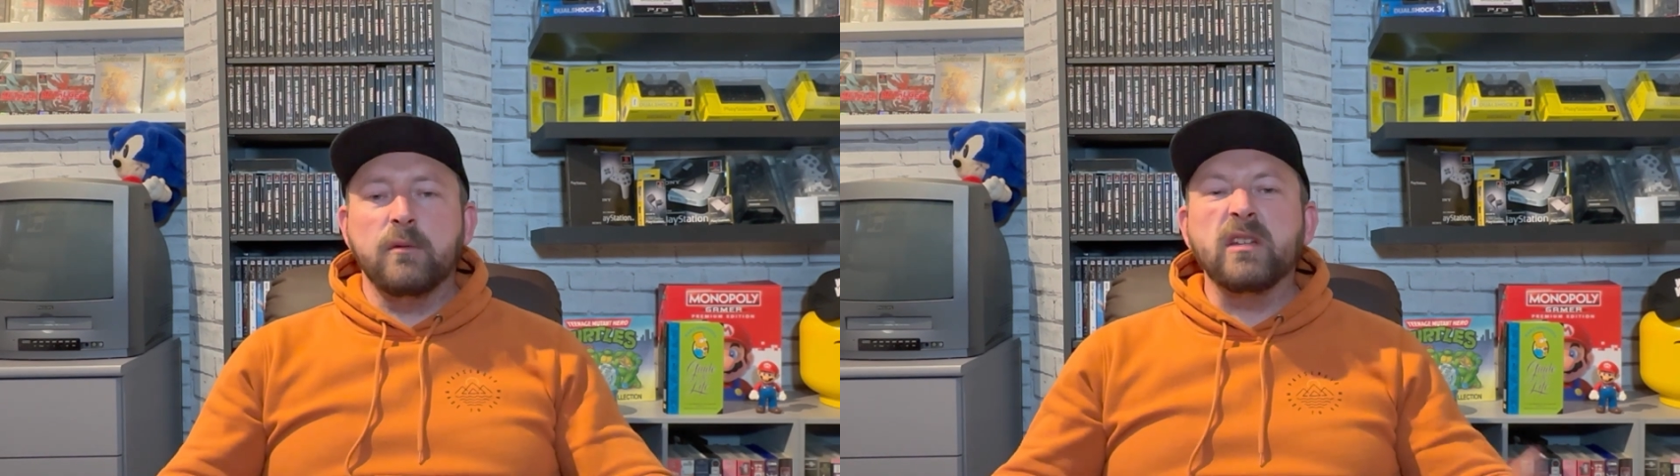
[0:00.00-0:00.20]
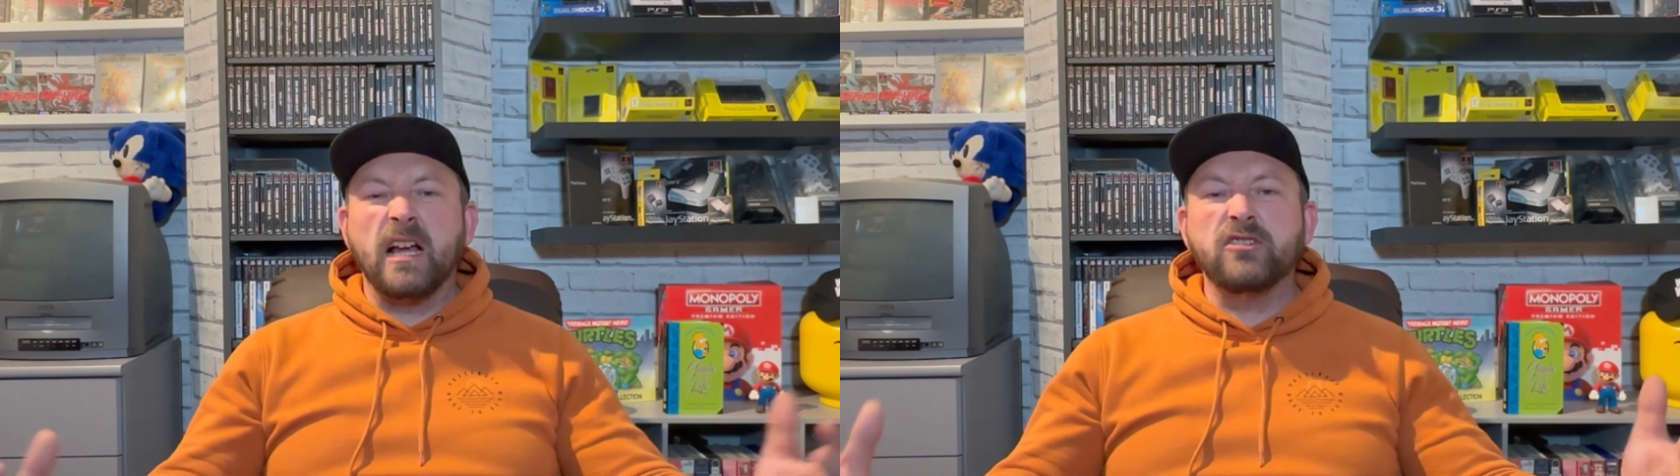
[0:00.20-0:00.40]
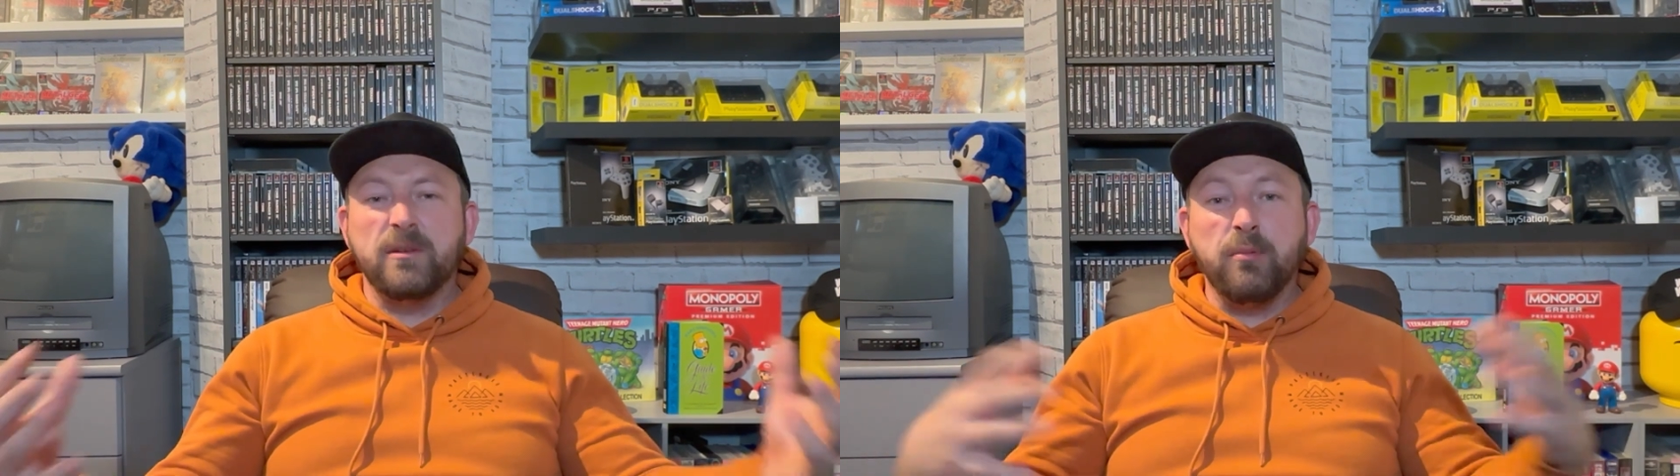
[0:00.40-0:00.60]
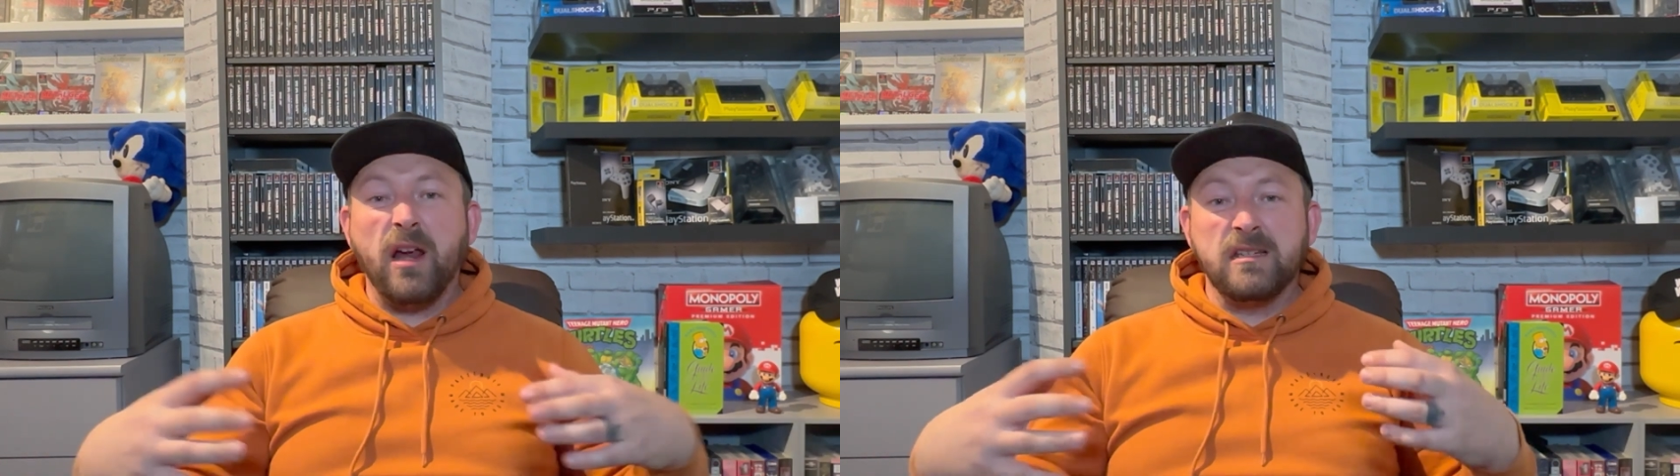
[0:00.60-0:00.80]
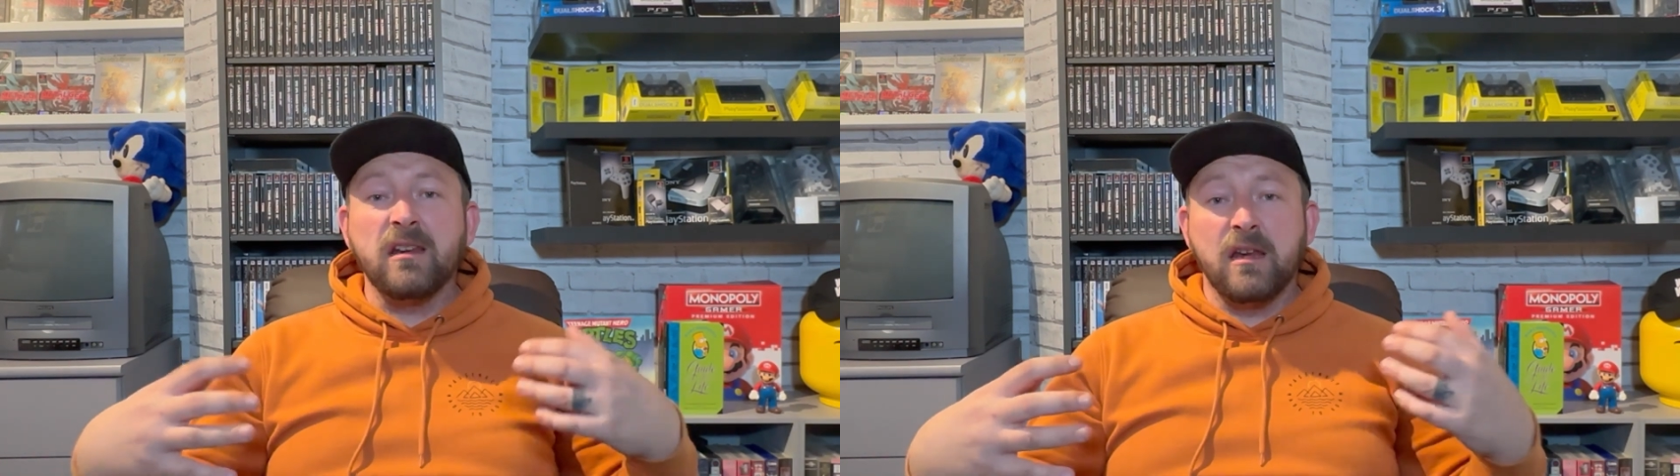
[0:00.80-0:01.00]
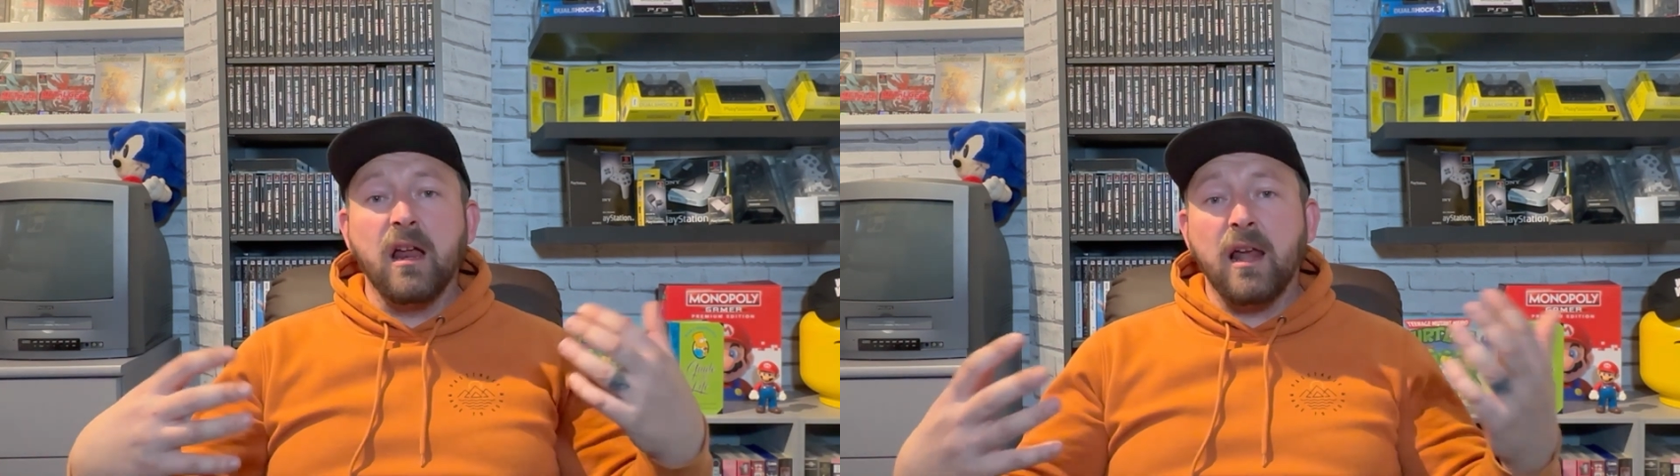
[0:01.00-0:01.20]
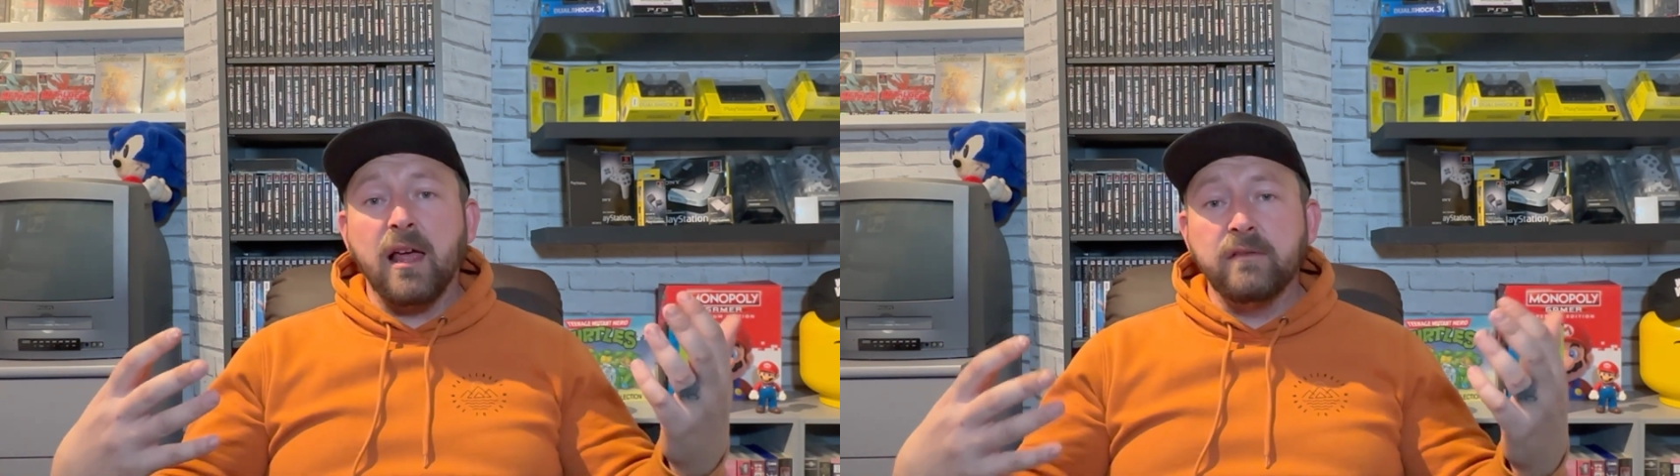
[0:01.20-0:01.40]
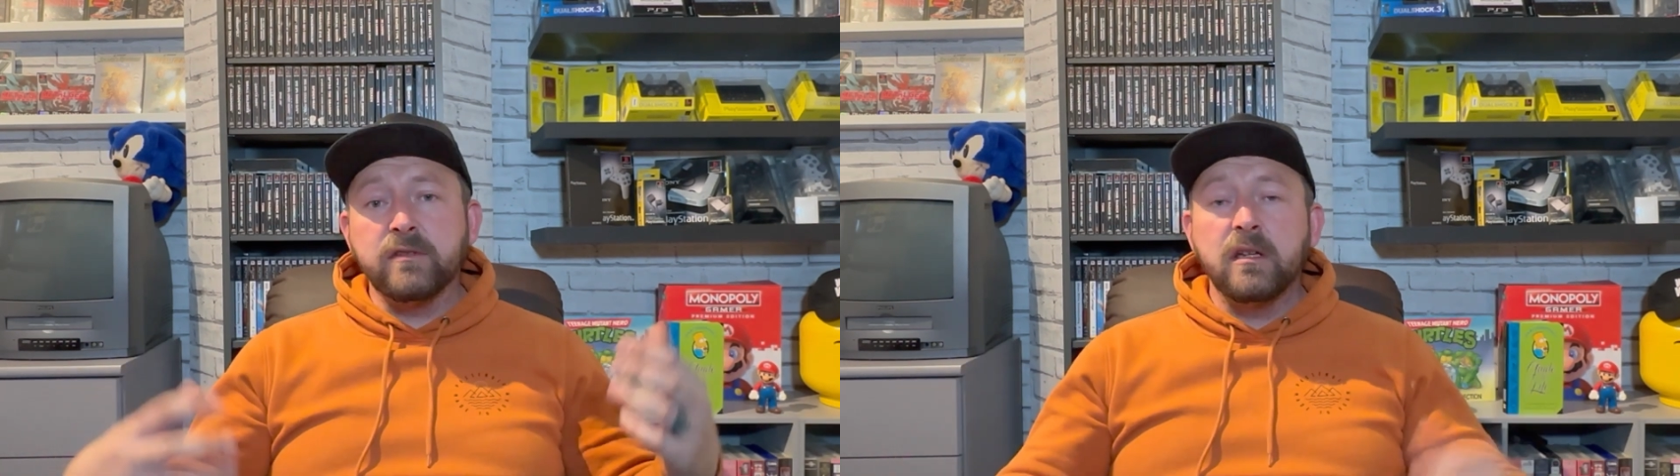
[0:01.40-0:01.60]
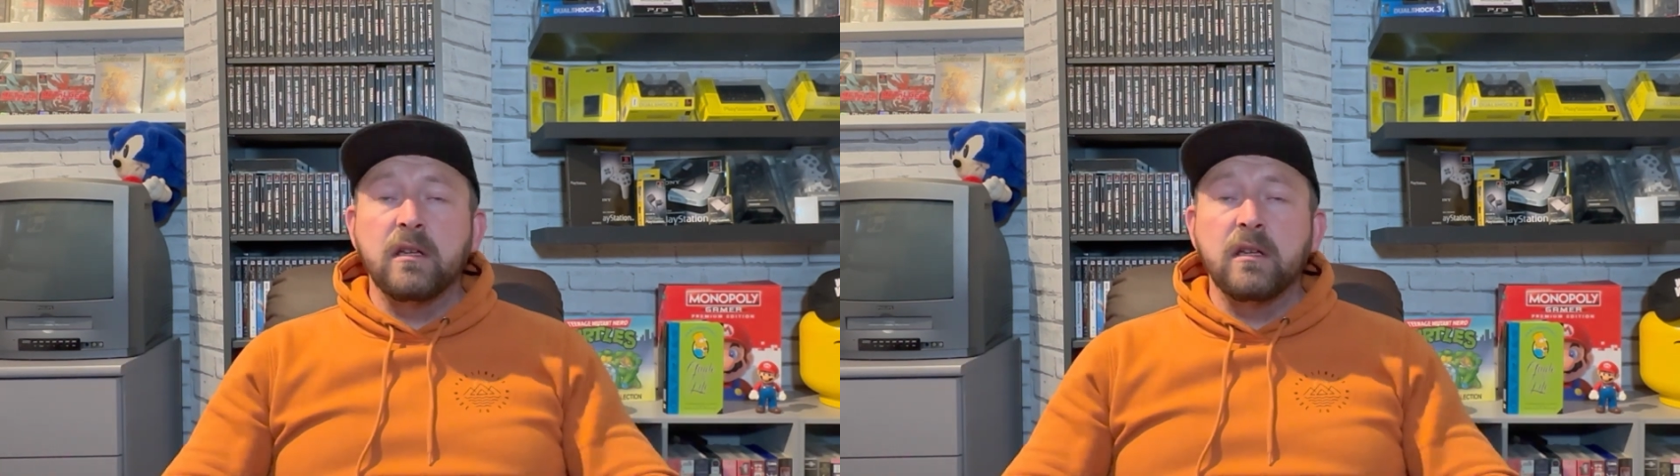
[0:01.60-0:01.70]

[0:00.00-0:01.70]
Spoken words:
was actually present in our lives?